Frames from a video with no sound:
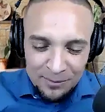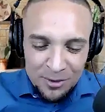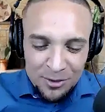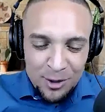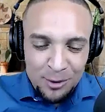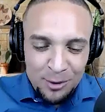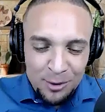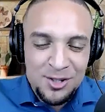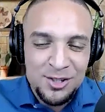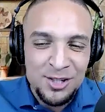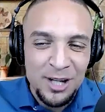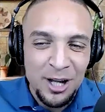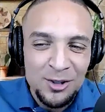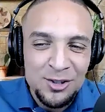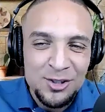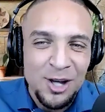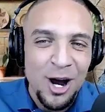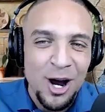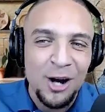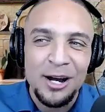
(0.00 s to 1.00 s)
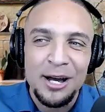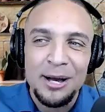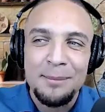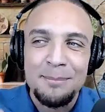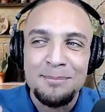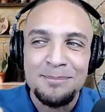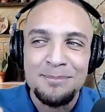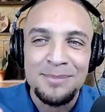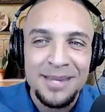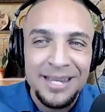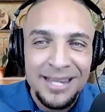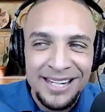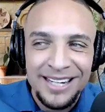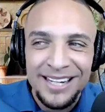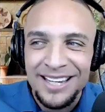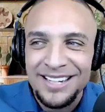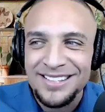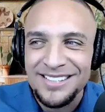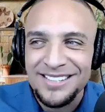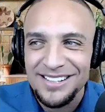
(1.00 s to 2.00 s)
the results are
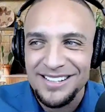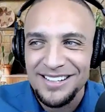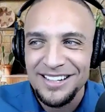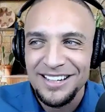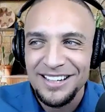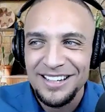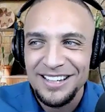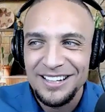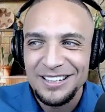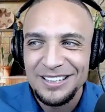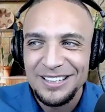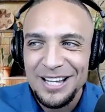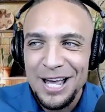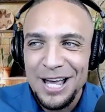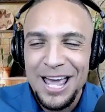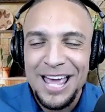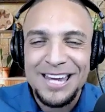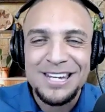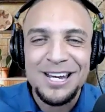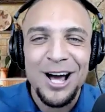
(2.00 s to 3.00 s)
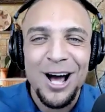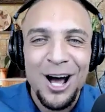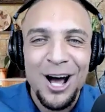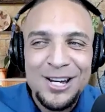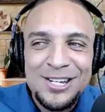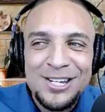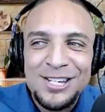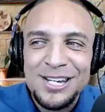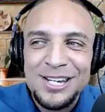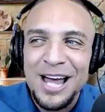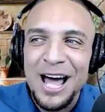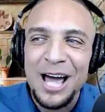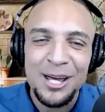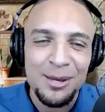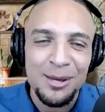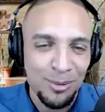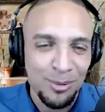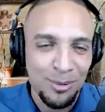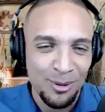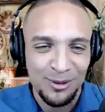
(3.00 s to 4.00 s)
immediate and
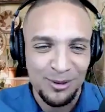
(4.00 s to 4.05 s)
undeniable.